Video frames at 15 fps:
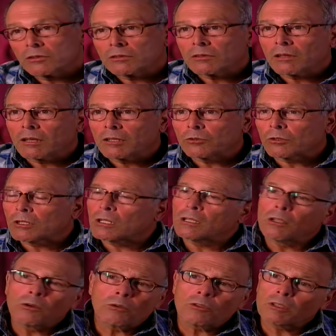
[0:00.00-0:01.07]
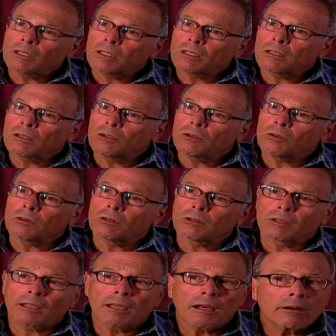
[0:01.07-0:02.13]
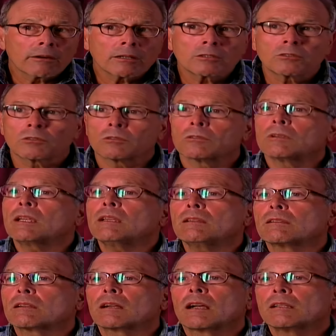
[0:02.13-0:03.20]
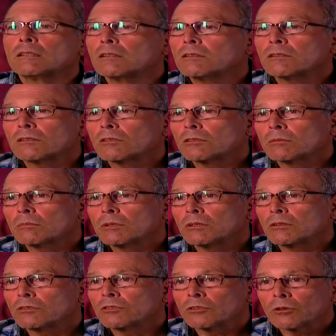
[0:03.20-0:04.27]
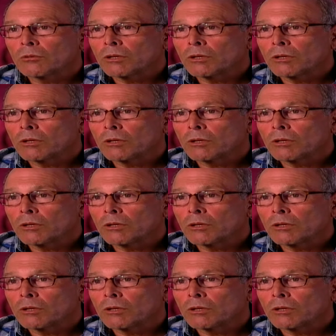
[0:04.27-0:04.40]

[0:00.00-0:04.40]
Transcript: design or clothing or her character or anything I listened to because you know